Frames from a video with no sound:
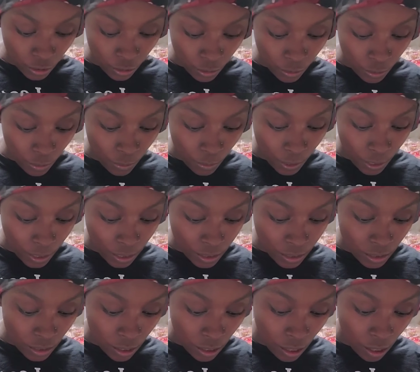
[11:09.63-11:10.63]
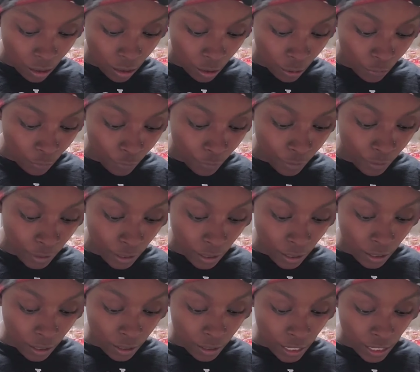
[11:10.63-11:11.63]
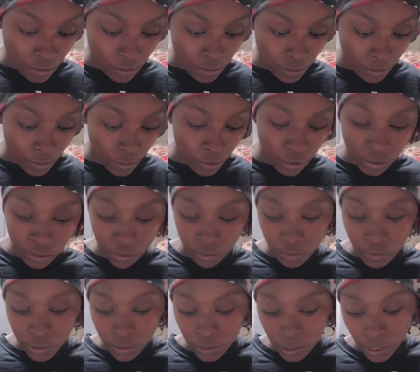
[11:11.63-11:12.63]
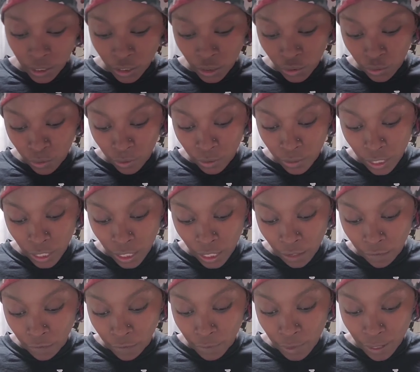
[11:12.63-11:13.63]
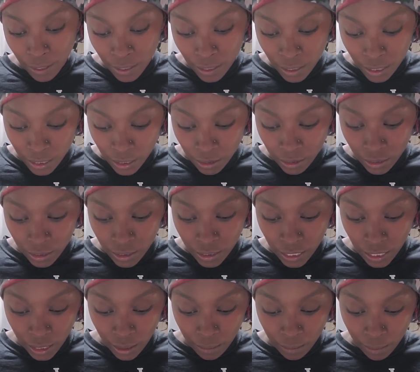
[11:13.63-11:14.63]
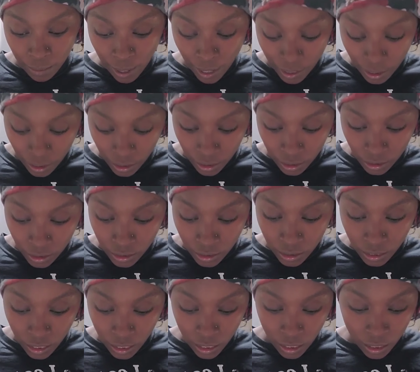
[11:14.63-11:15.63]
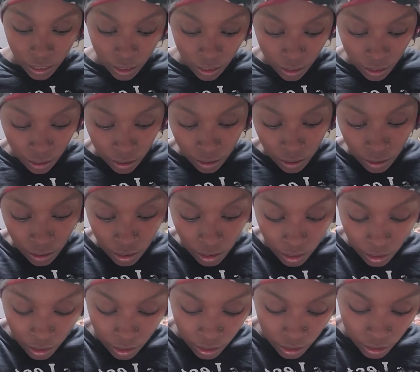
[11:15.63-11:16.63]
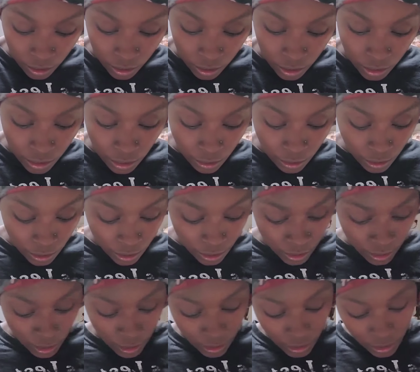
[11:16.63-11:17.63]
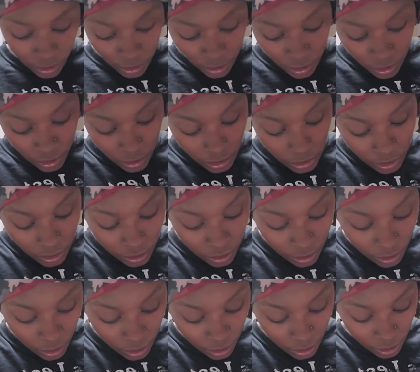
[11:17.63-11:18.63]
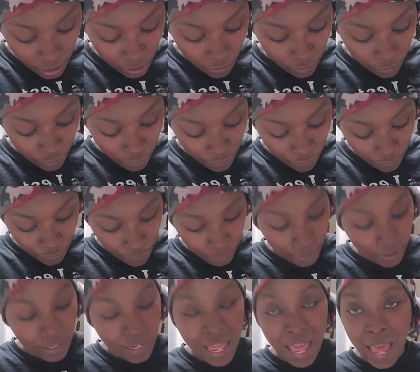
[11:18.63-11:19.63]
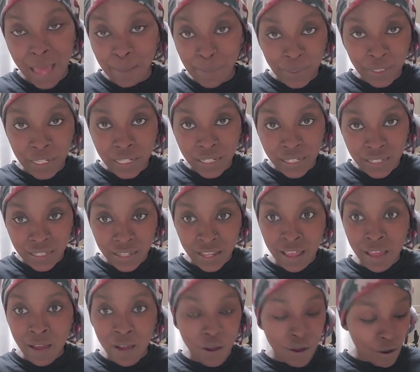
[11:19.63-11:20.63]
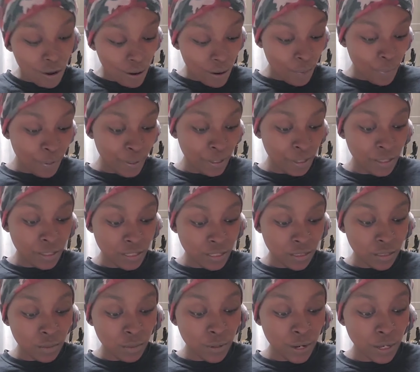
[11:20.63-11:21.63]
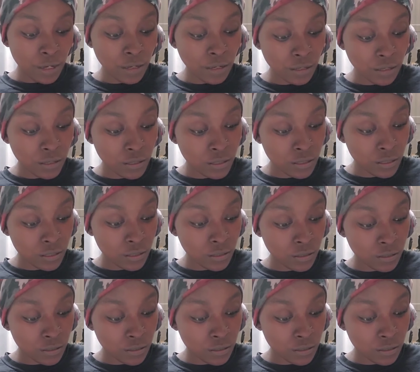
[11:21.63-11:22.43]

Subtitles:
throw it away and start all over, that's what I'm going to do to make sure that everybody's getting the same product and there's consistency and love and happiness all put into the products.